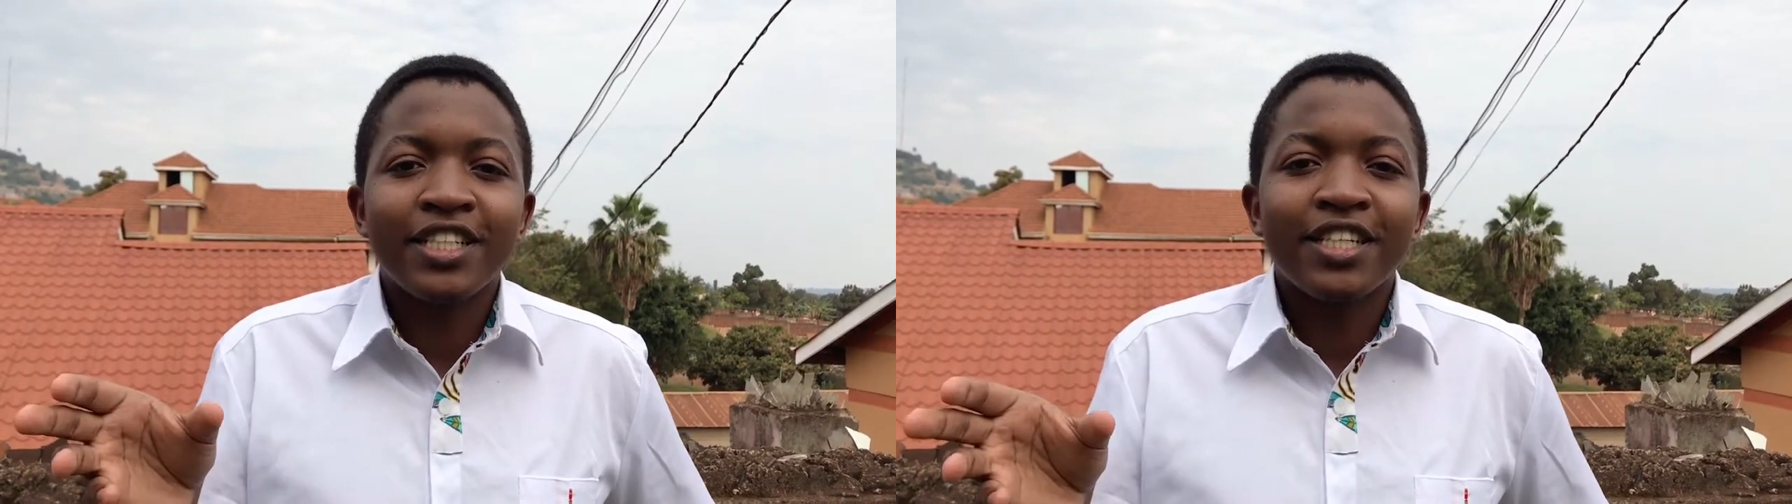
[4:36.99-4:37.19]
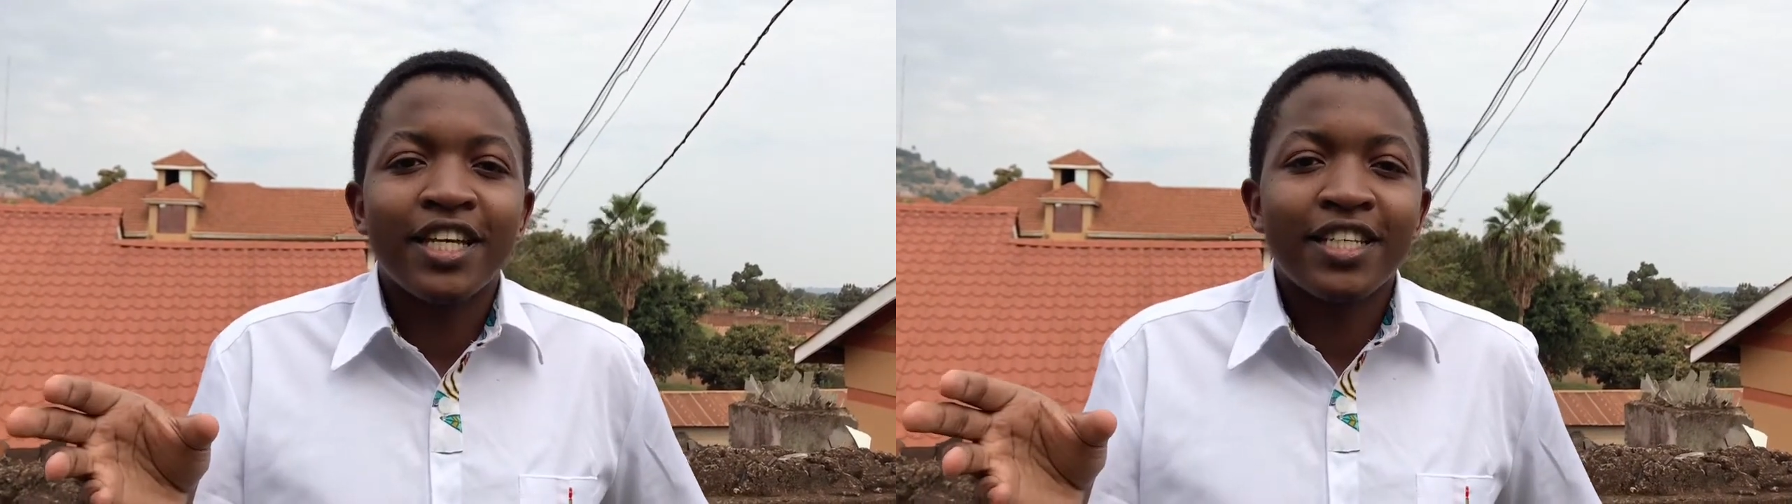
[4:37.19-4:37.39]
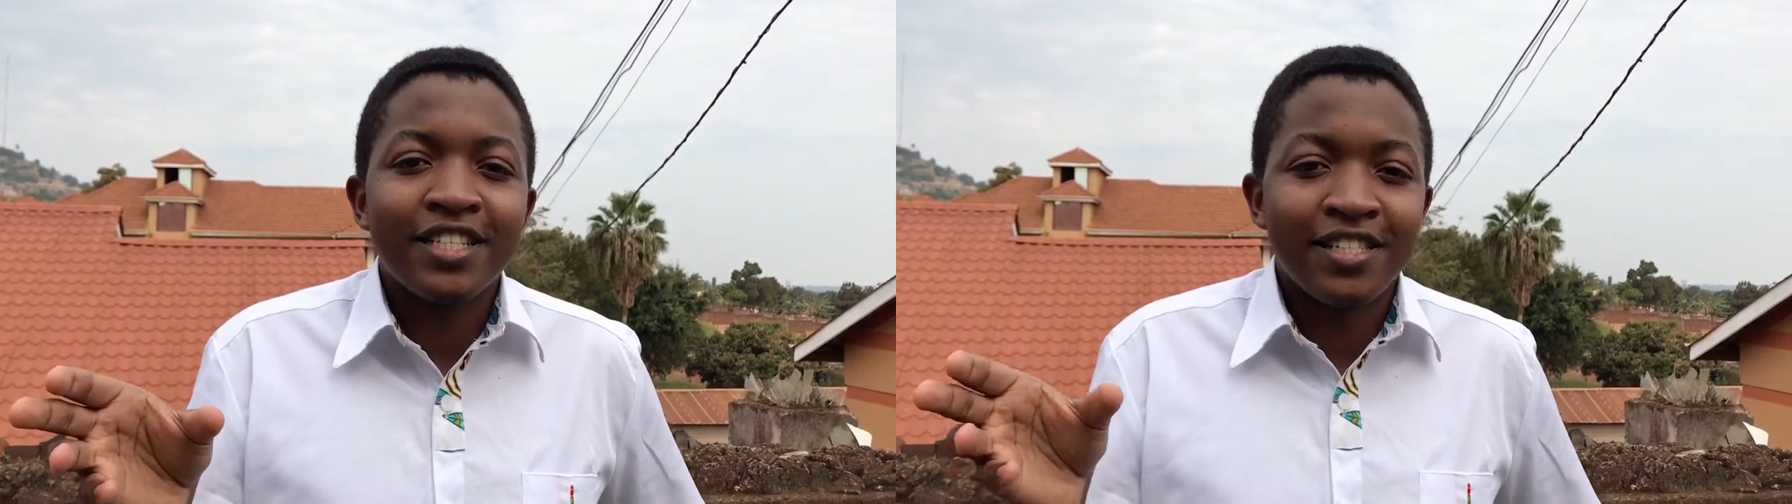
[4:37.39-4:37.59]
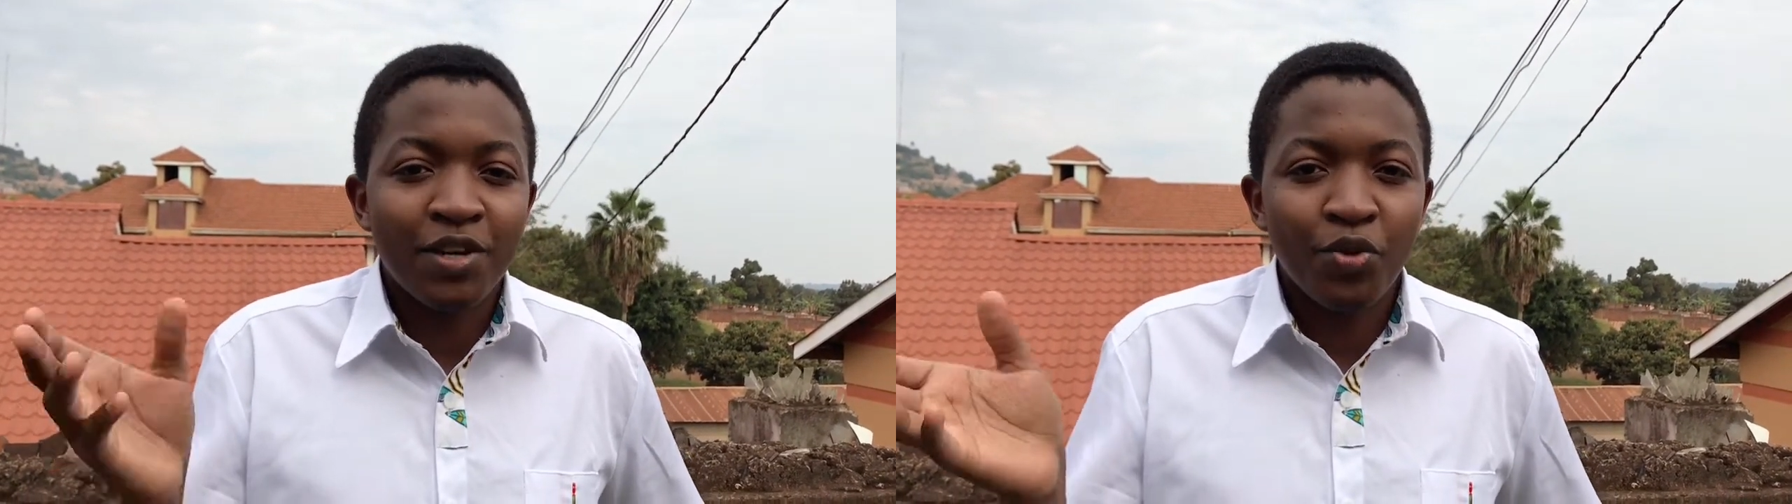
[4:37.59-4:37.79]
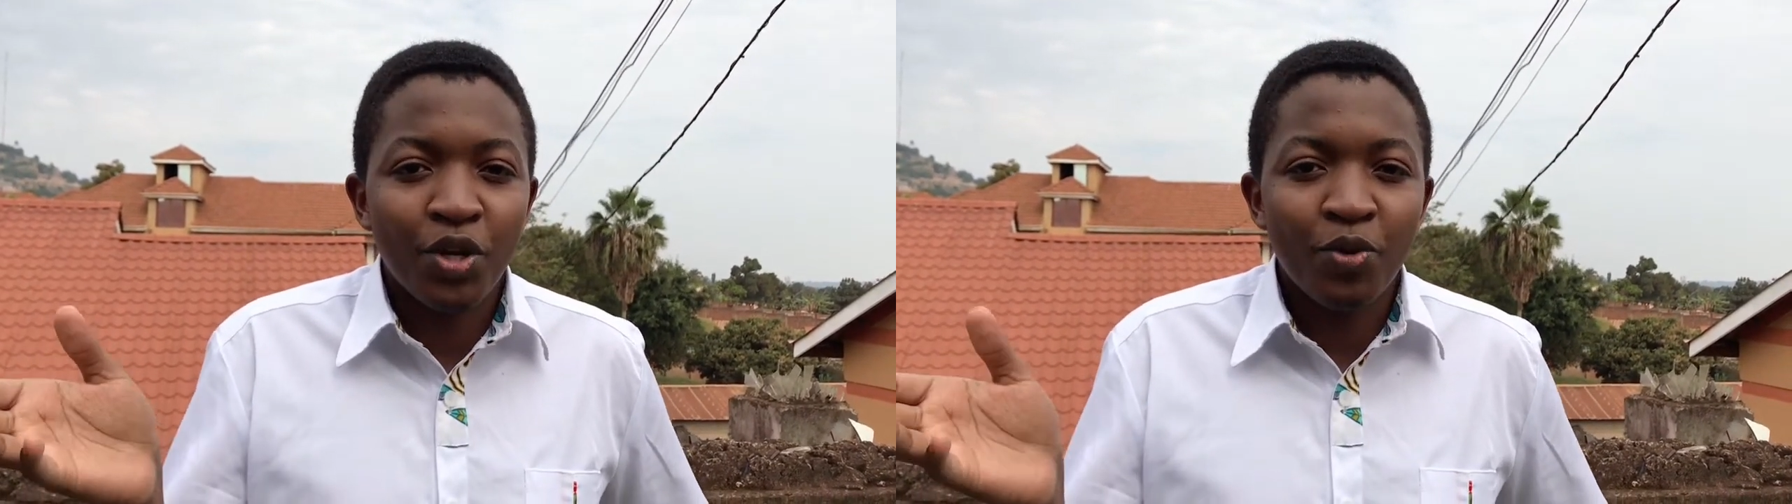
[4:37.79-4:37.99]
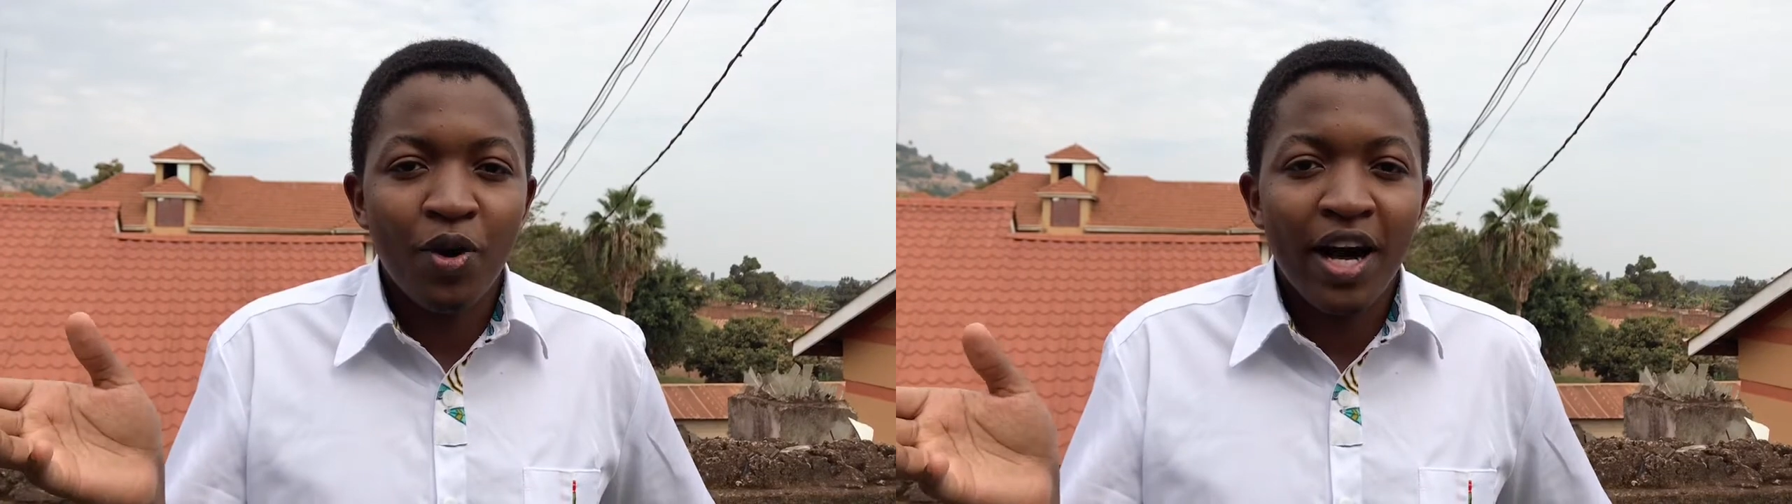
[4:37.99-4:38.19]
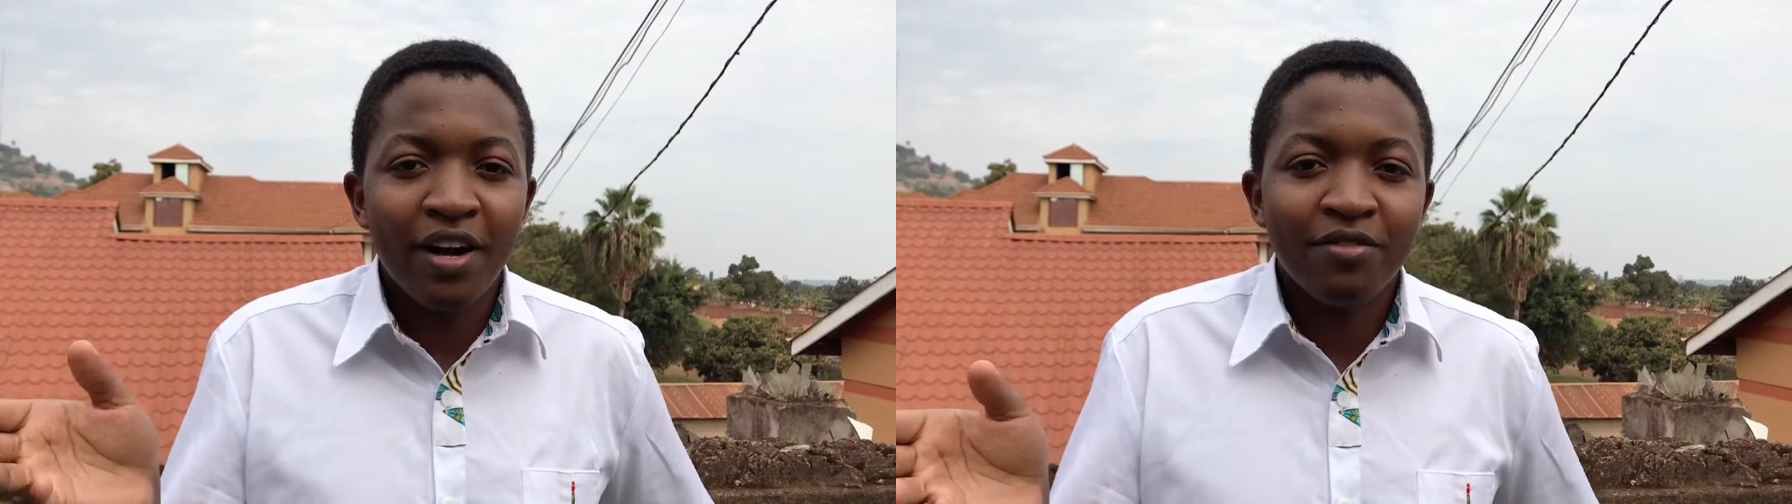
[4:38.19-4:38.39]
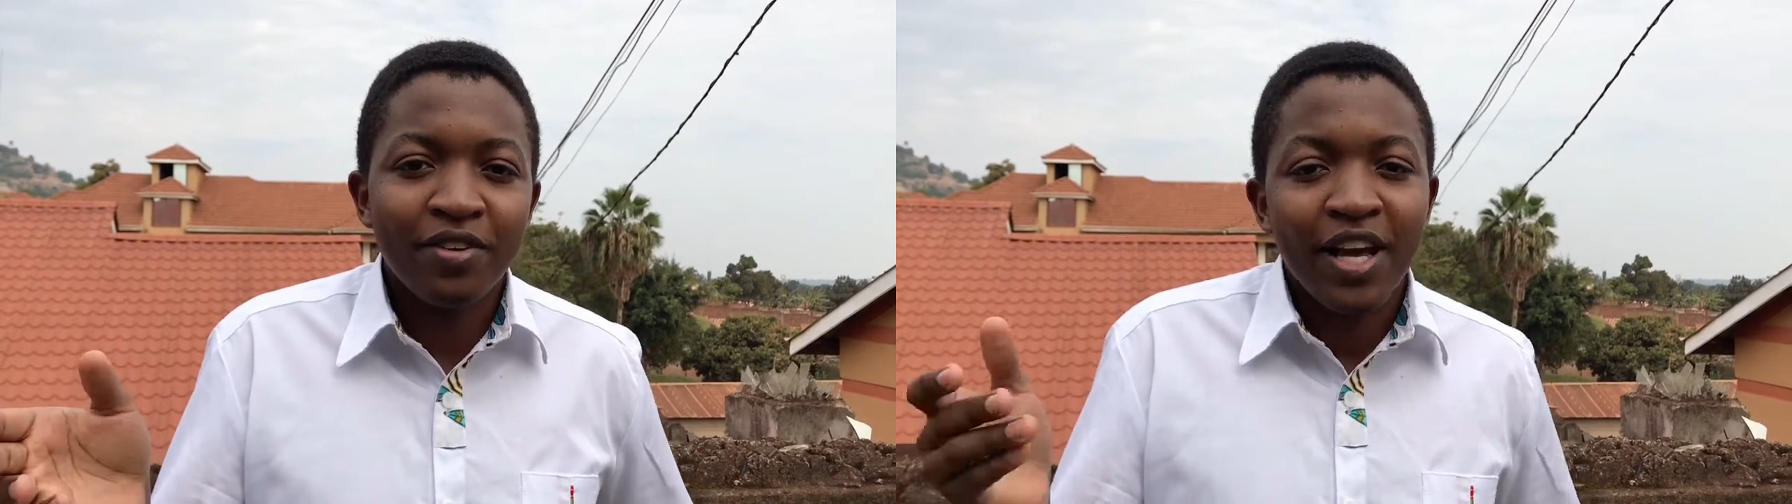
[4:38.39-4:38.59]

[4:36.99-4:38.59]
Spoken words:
challenges that we do have.